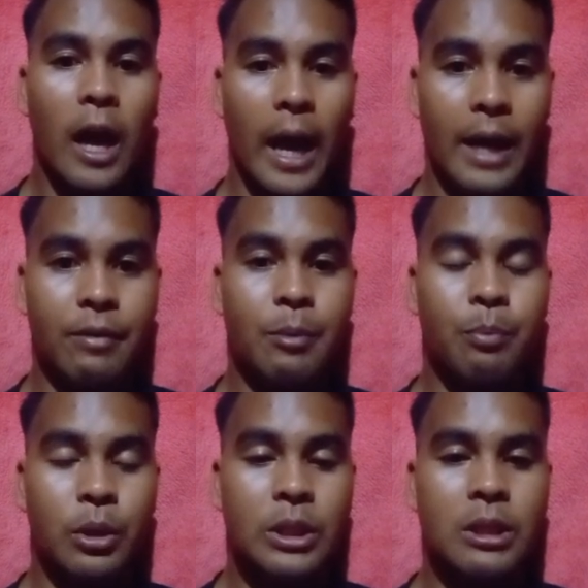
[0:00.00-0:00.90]
and the
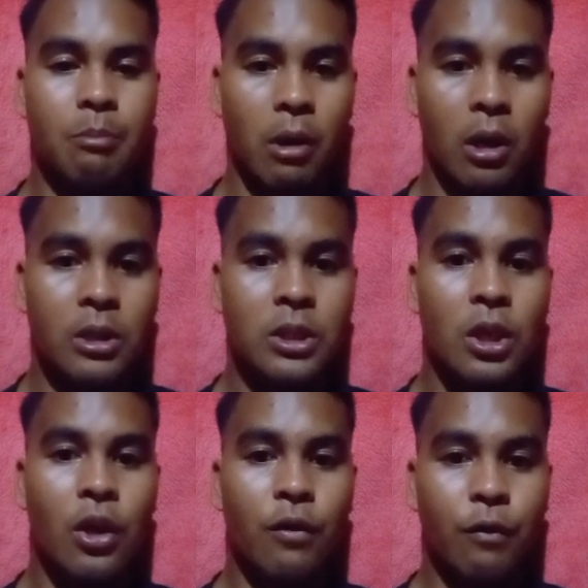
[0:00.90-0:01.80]
principles
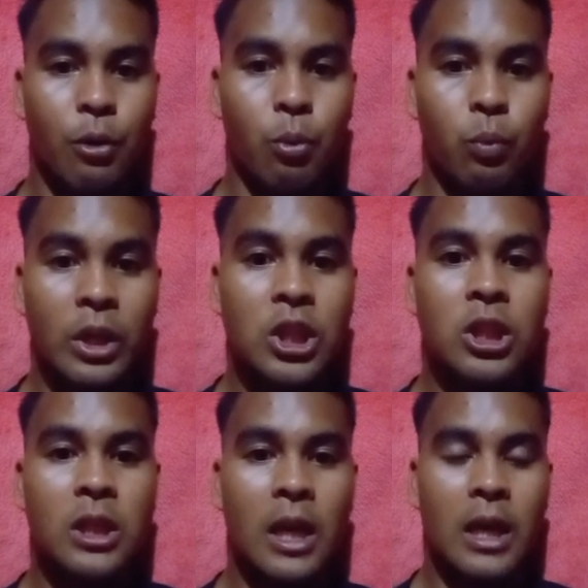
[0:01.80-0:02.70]
for
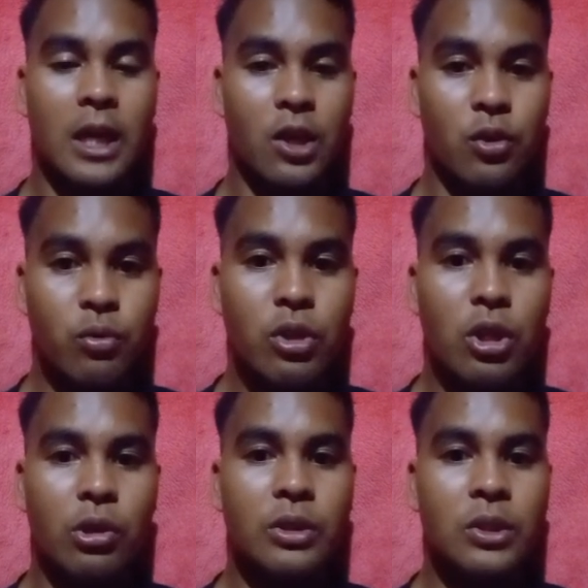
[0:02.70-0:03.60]
which the
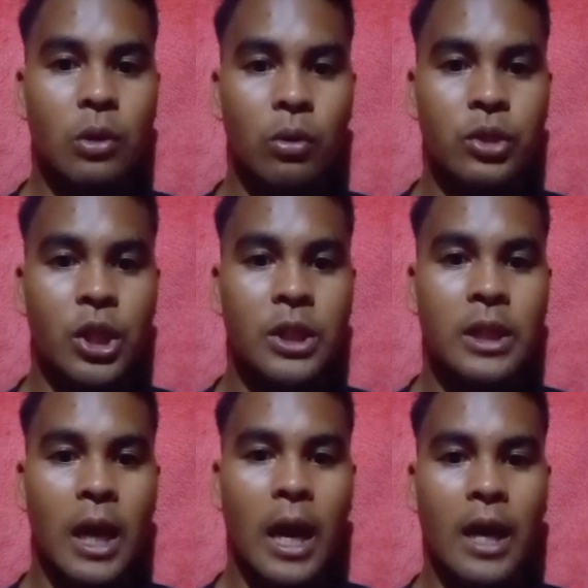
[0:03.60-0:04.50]
Union soldiers
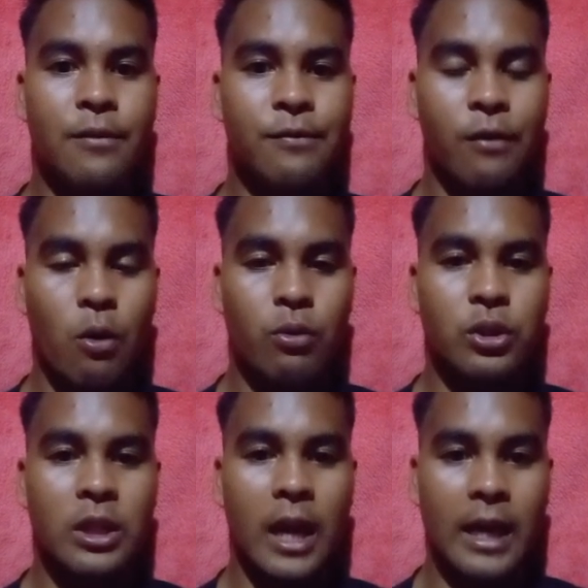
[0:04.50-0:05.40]
had
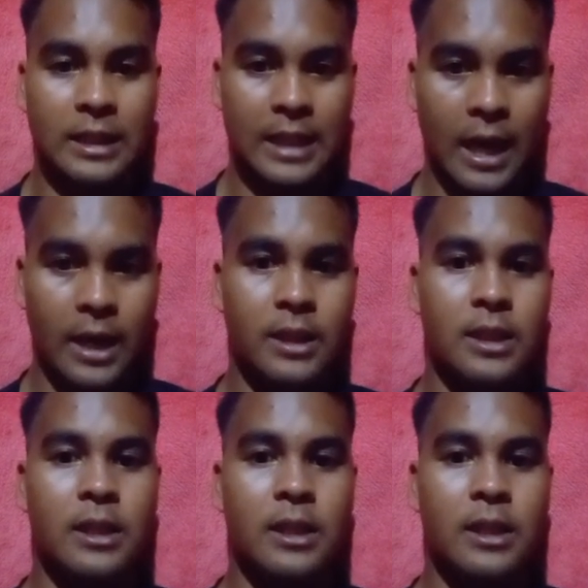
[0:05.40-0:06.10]
fought and died.